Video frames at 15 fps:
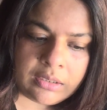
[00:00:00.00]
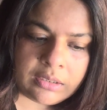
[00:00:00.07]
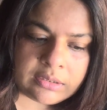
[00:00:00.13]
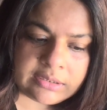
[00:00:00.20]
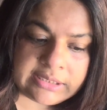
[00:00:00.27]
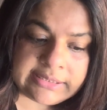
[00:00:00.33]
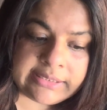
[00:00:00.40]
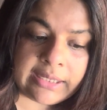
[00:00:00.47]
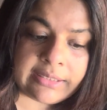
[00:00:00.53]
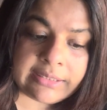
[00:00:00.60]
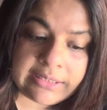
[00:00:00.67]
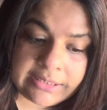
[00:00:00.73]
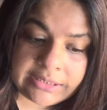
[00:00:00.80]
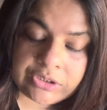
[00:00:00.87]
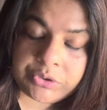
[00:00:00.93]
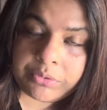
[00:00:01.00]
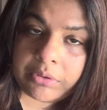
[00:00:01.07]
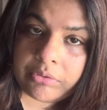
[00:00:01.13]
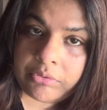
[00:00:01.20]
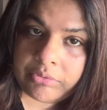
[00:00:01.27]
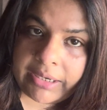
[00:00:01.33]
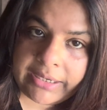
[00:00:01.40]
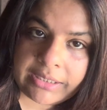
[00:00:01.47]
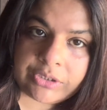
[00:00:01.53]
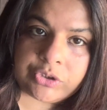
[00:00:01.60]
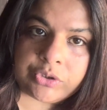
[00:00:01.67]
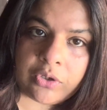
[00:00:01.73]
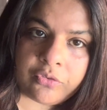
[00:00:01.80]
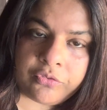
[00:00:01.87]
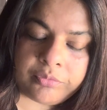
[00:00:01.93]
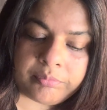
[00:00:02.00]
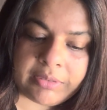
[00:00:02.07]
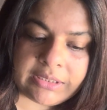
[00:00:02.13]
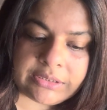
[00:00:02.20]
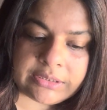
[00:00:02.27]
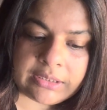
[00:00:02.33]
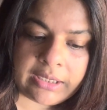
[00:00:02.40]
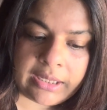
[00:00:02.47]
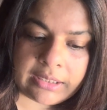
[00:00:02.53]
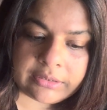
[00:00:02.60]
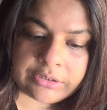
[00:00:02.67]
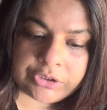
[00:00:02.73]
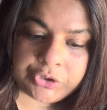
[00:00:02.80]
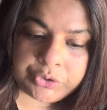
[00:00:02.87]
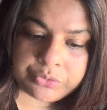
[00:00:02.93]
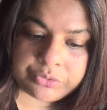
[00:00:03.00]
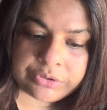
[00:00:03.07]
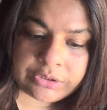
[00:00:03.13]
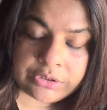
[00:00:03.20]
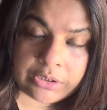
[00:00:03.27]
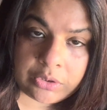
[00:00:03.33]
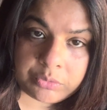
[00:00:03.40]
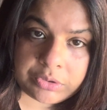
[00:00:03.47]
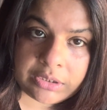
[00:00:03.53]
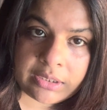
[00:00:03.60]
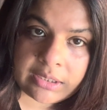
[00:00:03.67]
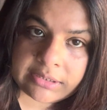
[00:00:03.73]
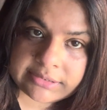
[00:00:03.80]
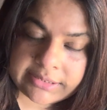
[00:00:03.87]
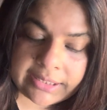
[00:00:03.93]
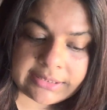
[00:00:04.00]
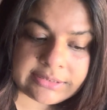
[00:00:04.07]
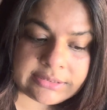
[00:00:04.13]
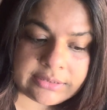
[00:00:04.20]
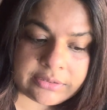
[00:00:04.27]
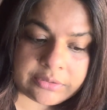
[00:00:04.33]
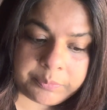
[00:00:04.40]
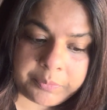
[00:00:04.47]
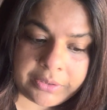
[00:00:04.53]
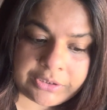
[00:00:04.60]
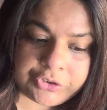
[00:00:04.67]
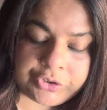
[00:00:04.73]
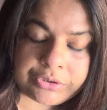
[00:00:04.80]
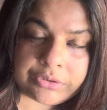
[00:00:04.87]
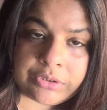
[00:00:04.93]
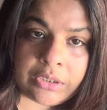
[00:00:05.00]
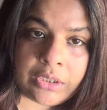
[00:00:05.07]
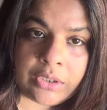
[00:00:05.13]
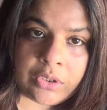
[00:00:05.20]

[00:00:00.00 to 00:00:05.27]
This can lead to a range of mental health issues, including anxiety and depression,